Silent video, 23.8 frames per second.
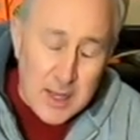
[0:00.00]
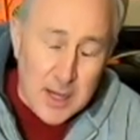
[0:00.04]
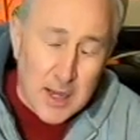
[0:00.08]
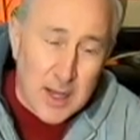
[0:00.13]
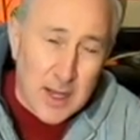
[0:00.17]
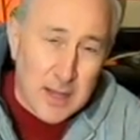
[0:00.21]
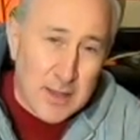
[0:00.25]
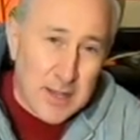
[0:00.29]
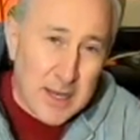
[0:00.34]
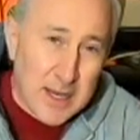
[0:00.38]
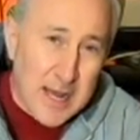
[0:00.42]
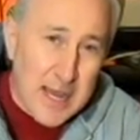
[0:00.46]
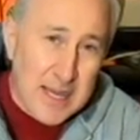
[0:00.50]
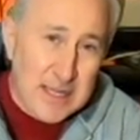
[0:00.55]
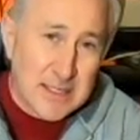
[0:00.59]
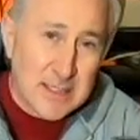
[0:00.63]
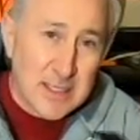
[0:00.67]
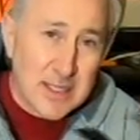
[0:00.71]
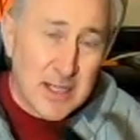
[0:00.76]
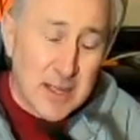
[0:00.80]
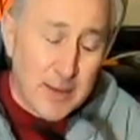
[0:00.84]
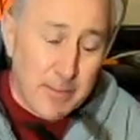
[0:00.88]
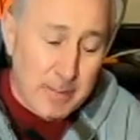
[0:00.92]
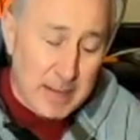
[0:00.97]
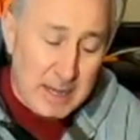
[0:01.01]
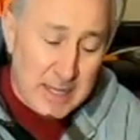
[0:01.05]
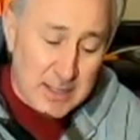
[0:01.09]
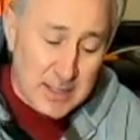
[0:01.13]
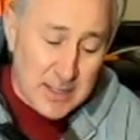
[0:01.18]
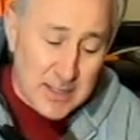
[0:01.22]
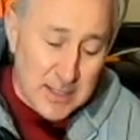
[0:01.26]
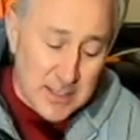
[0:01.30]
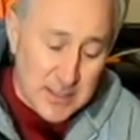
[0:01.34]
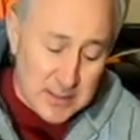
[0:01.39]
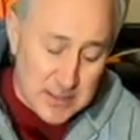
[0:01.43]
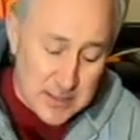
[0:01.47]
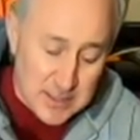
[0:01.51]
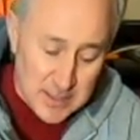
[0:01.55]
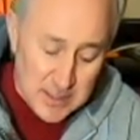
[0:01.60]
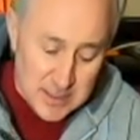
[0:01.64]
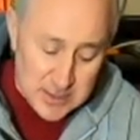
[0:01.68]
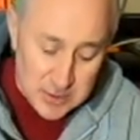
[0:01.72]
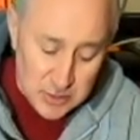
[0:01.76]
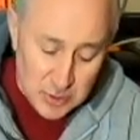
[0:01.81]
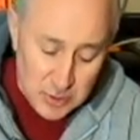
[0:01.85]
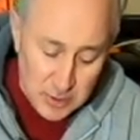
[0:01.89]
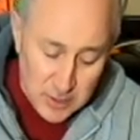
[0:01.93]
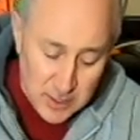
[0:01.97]
The nice thing about this
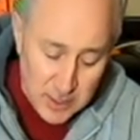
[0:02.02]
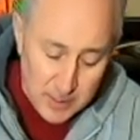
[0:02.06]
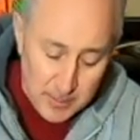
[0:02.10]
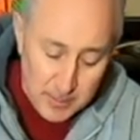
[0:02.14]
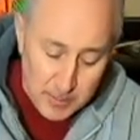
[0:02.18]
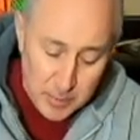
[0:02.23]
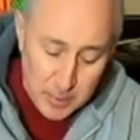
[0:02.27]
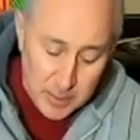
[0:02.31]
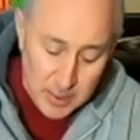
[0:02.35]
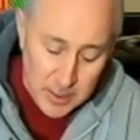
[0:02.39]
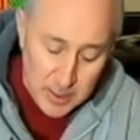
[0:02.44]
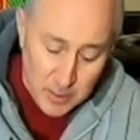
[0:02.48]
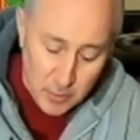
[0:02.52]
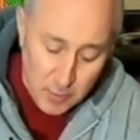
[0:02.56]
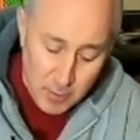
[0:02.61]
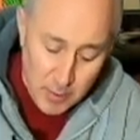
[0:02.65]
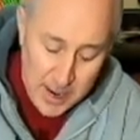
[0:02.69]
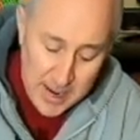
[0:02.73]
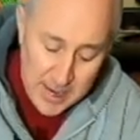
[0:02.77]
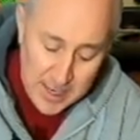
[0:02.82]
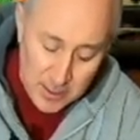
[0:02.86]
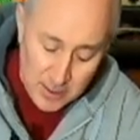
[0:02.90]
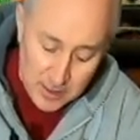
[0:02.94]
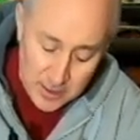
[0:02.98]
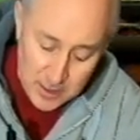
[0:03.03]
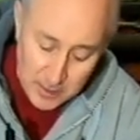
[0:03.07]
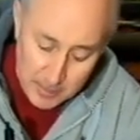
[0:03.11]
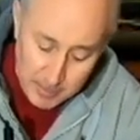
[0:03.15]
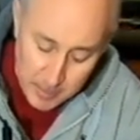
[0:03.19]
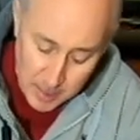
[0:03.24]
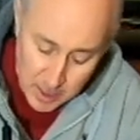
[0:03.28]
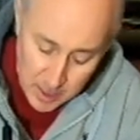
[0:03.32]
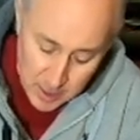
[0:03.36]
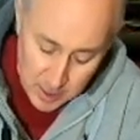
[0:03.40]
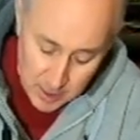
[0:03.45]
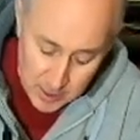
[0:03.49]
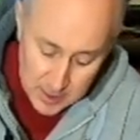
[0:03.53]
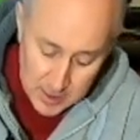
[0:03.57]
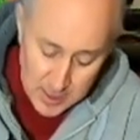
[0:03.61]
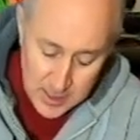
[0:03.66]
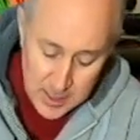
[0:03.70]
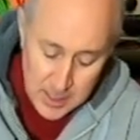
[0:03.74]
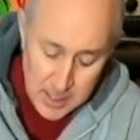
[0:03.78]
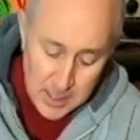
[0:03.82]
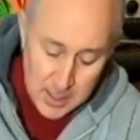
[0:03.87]
is you can put it right on the mark.